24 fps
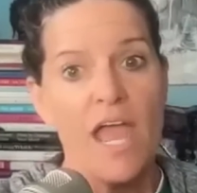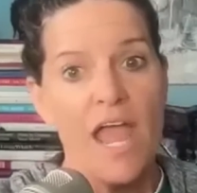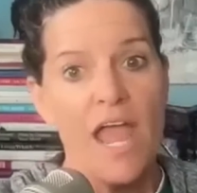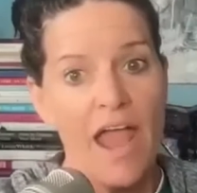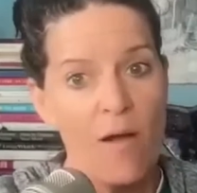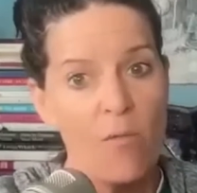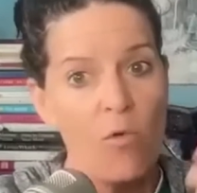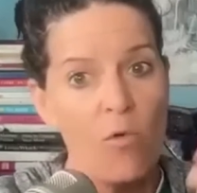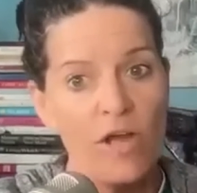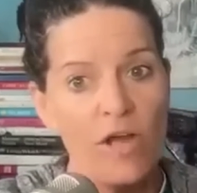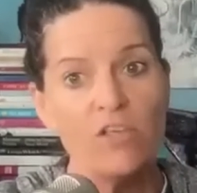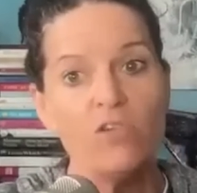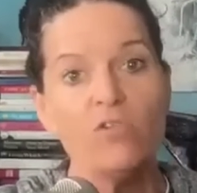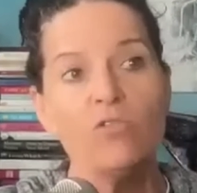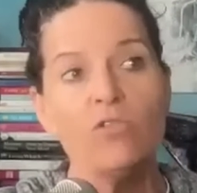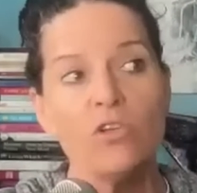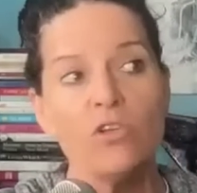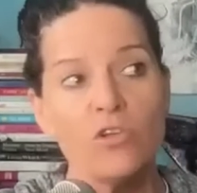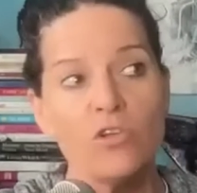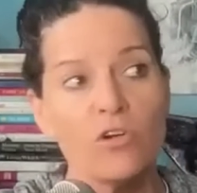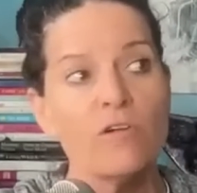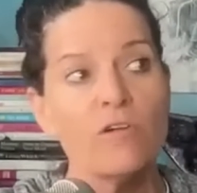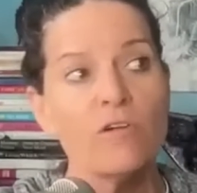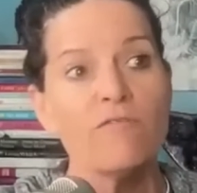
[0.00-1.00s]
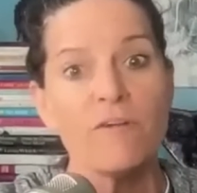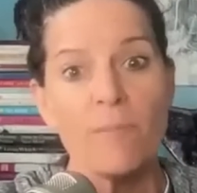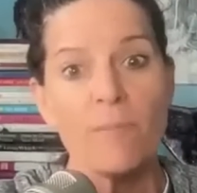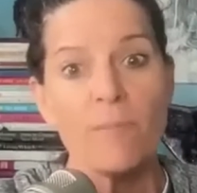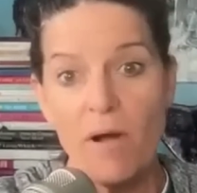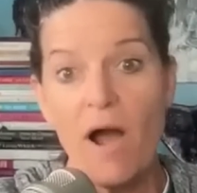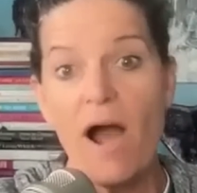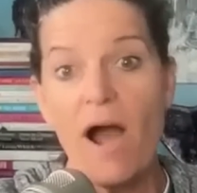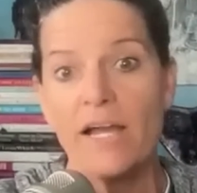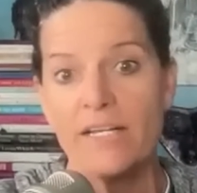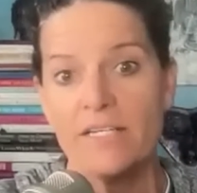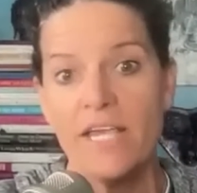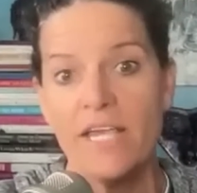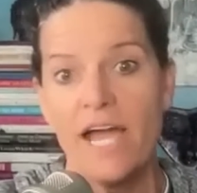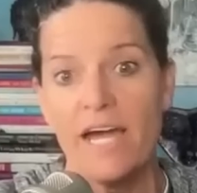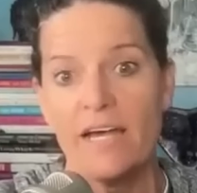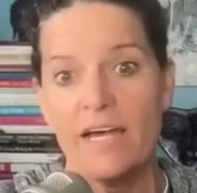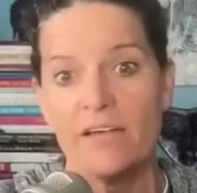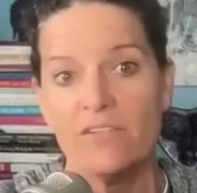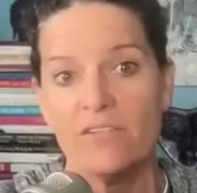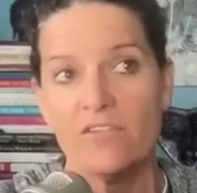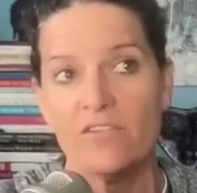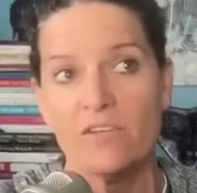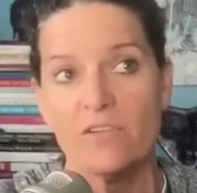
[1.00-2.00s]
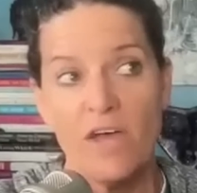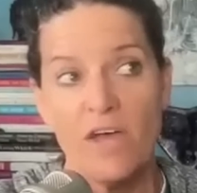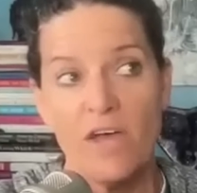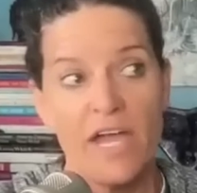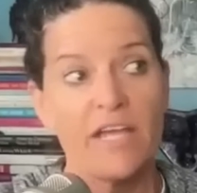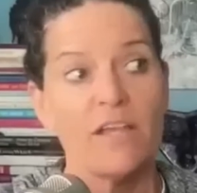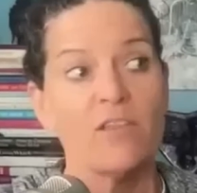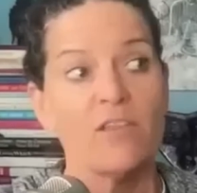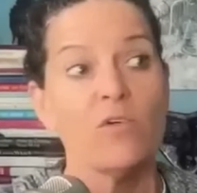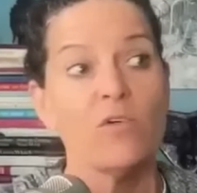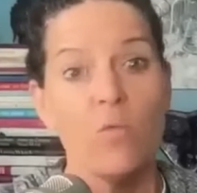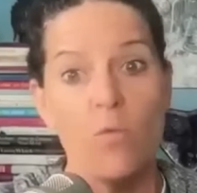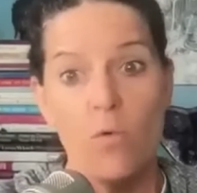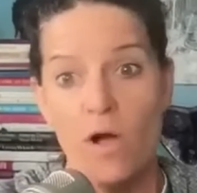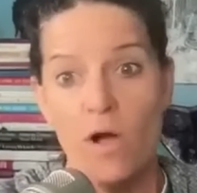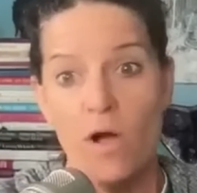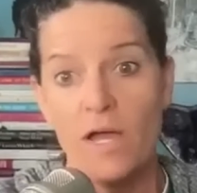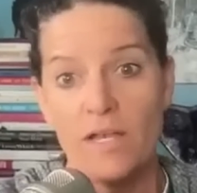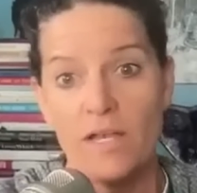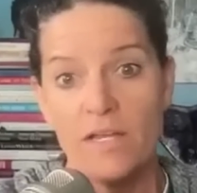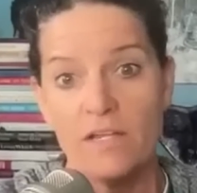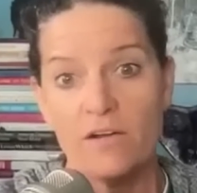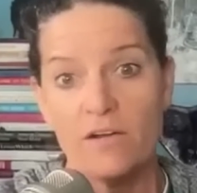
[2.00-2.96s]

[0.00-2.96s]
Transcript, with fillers: and what you learn from podcasts like the one,